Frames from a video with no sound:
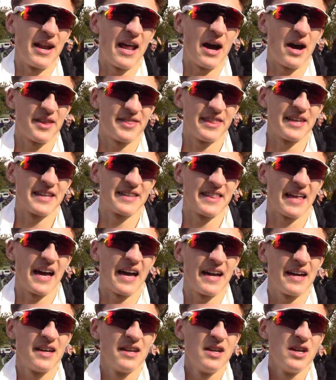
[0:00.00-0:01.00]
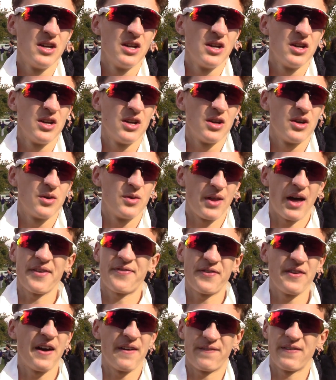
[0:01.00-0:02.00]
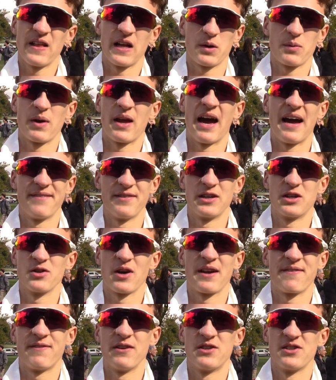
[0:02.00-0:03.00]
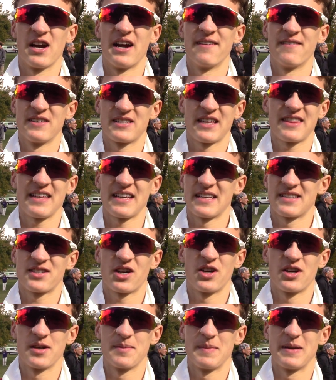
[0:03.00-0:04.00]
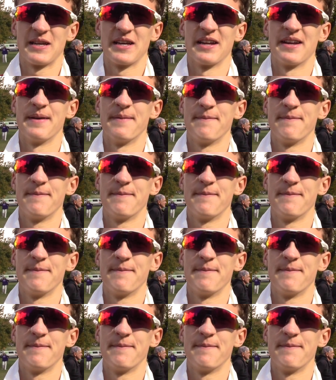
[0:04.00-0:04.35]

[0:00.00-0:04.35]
now, I think that. I feel like we have a great future ahead of us. I think it's all going to be good.